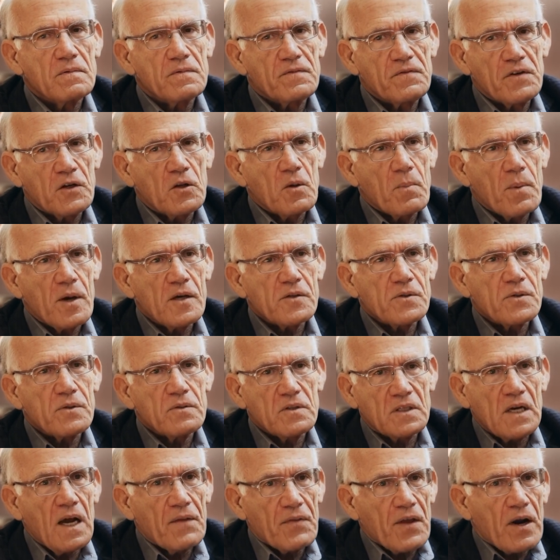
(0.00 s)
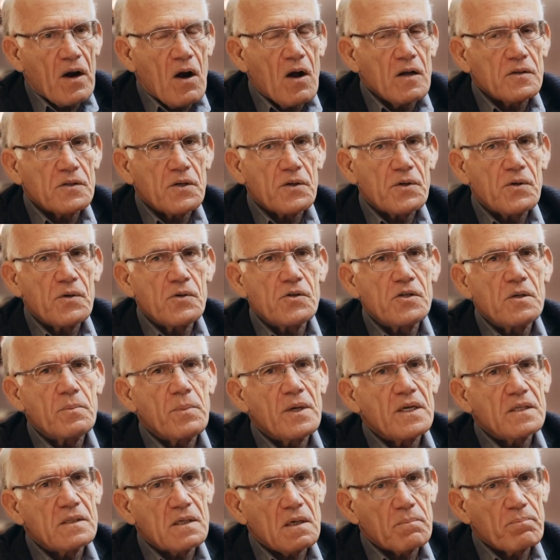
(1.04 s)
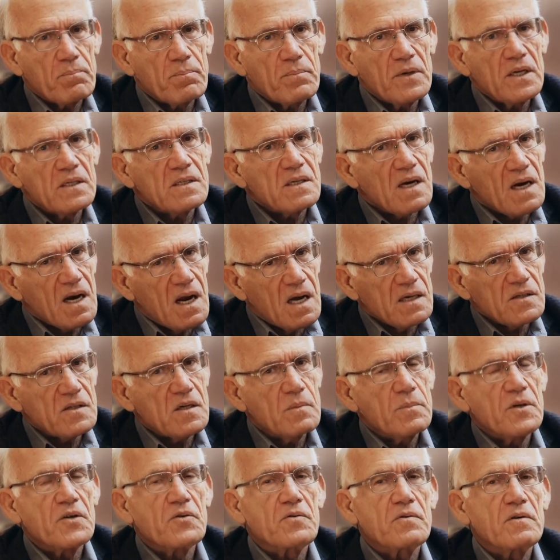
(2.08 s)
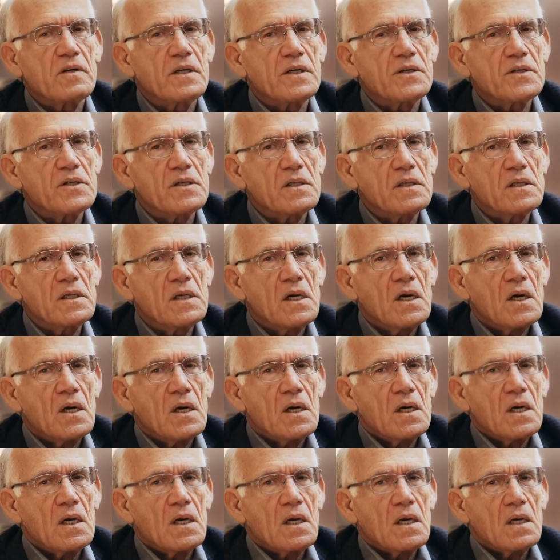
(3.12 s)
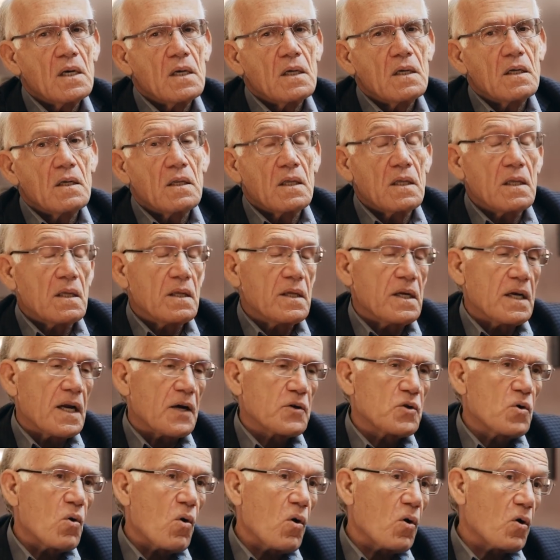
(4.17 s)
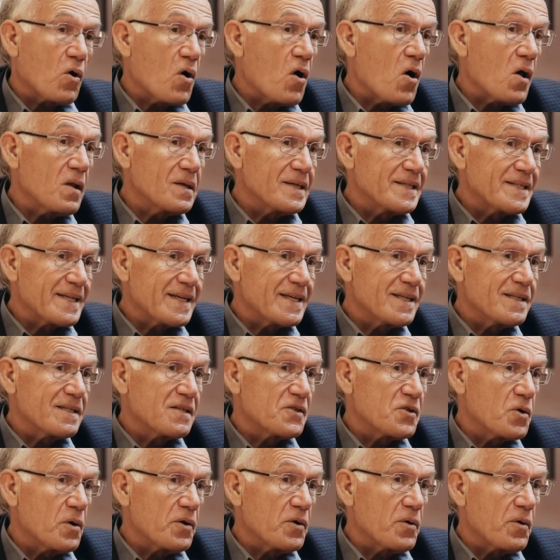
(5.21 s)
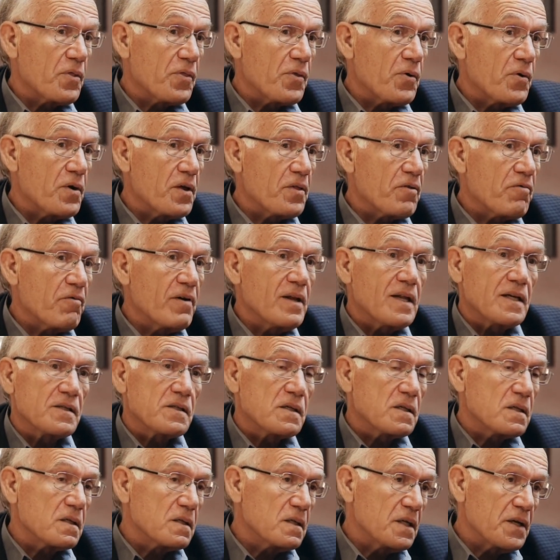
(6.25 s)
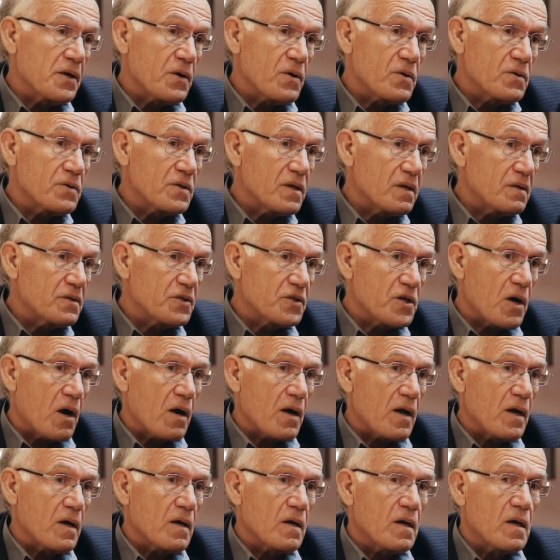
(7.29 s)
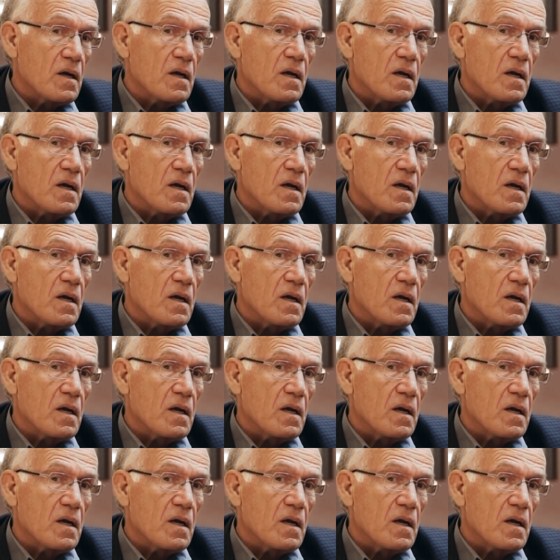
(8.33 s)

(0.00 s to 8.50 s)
filibuster, not in the Constitution, but it's a custom and tradition. The Electoral College is 233 years, junk it.